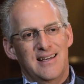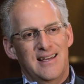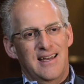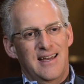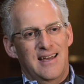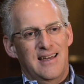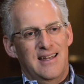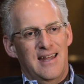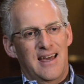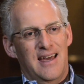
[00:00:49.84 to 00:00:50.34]

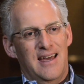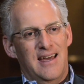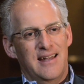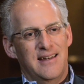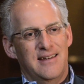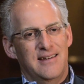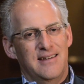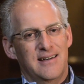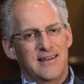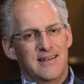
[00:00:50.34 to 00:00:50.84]
and
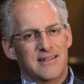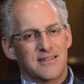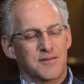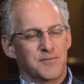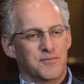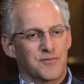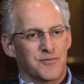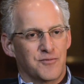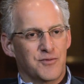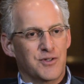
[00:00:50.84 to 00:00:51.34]
had
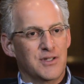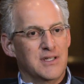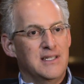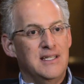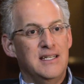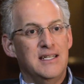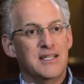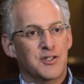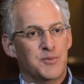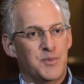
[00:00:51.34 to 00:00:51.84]
some really
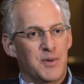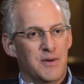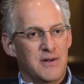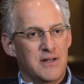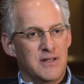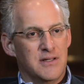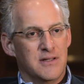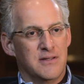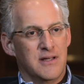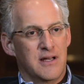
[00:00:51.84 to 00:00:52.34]
neat
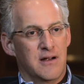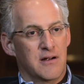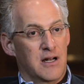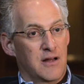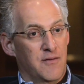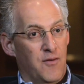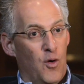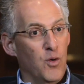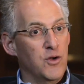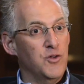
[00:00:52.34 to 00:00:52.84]
experiences there. And
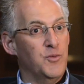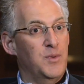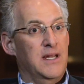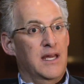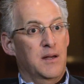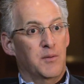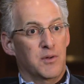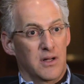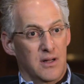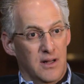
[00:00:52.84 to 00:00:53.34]
I've always been
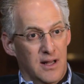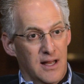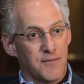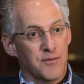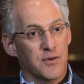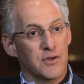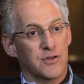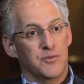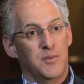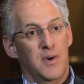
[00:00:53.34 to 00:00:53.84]
able to
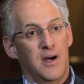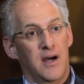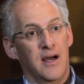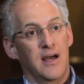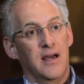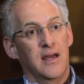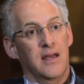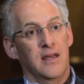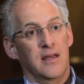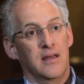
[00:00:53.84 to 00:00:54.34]
leverage
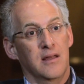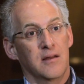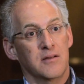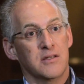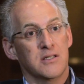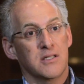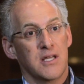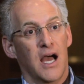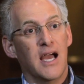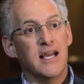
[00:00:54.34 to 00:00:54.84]
my
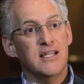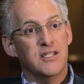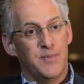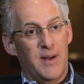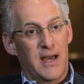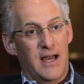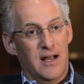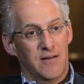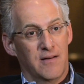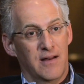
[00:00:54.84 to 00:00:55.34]
science
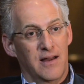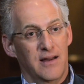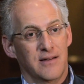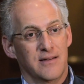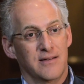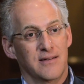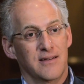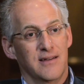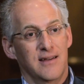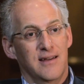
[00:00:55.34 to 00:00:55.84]

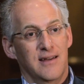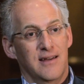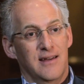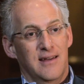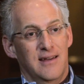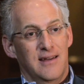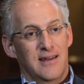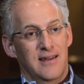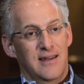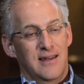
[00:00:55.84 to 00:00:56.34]
background
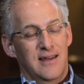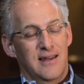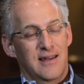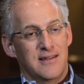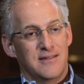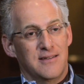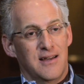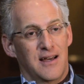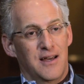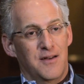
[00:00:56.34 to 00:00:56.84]

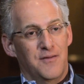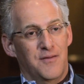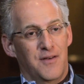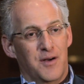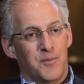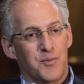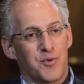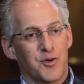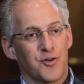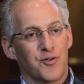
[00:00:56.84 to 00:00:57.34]
as I've uh,
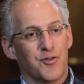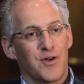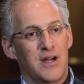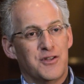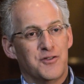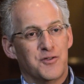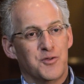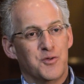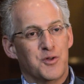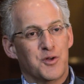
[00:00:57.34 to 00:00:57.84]

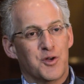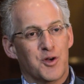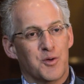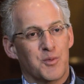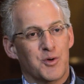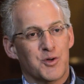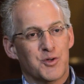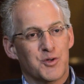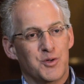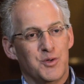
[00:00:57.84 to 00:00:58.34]
progressed through the
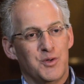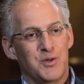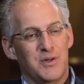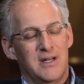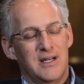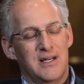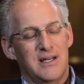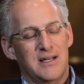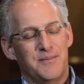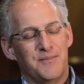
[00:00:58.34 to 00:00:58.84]
commercial
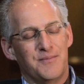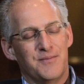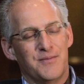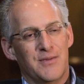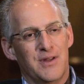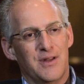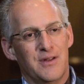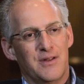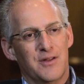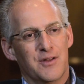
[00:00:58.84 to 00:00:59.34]
um,
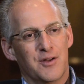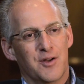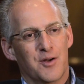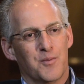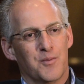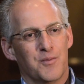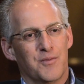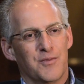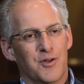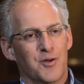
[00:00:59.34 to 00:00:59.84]
the, the,
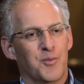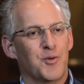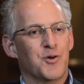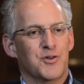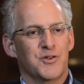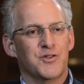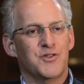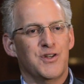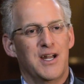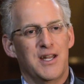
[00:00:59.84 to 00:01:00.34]
com- the,
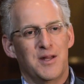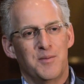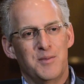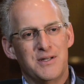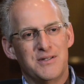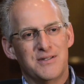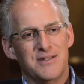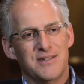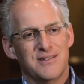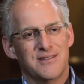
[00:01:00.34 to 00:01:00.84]
commercial side of the
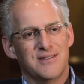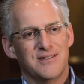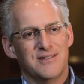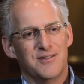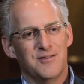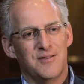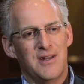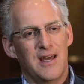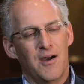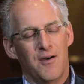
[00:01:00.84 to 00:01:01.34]
business, and
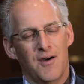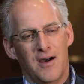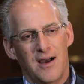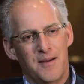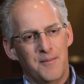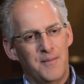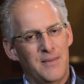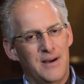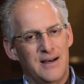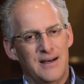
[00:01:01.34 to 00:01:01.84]
so now
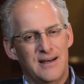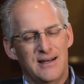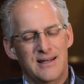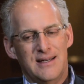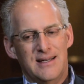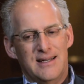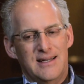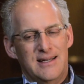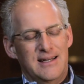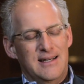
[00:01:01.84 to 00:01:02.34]
I'm uh,
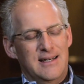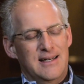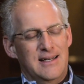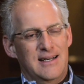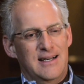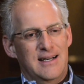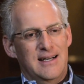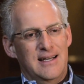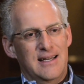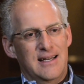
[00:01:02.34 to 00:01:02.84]

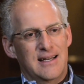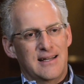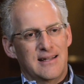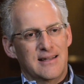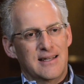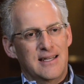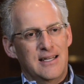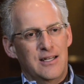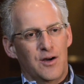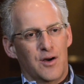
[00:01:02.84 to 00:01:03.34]
I uh,
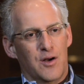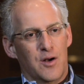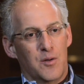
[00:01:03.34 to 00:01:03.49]
lead our